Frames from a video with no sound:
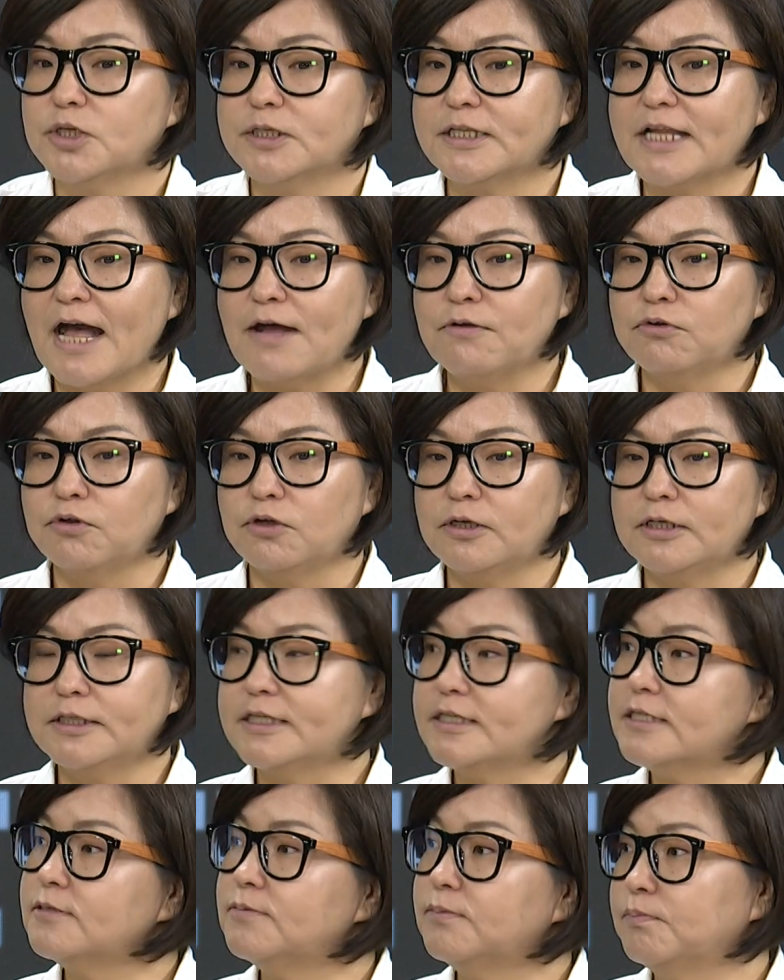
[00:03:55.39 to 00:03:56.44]
now all
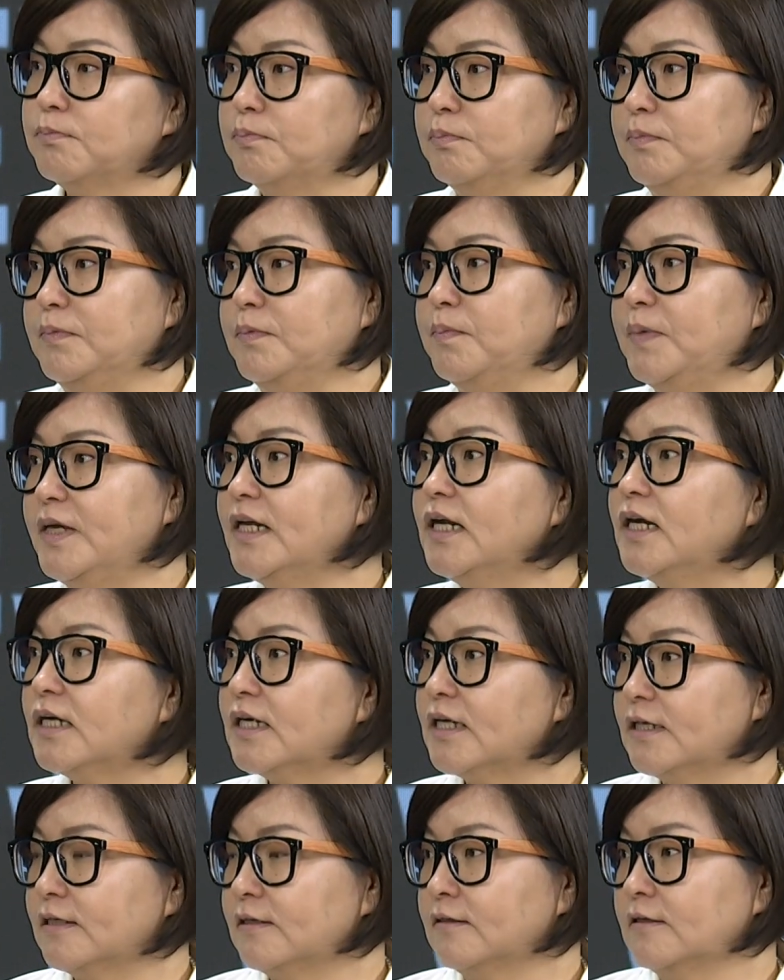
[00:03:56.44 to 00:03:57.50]
this
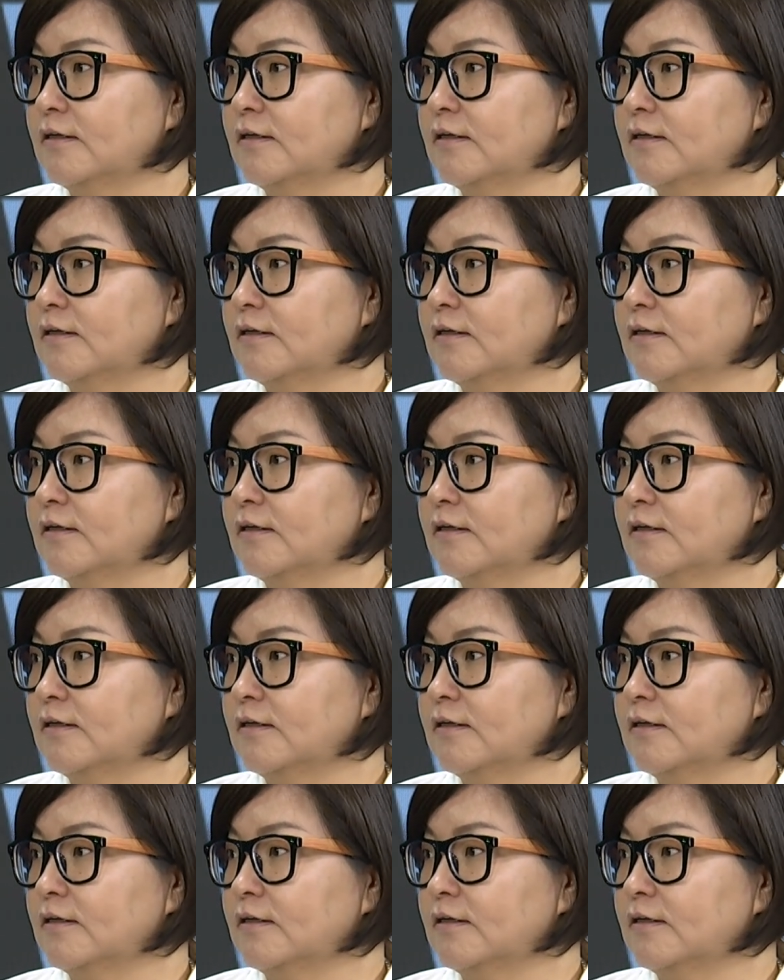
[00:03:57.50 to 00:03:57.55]
bigger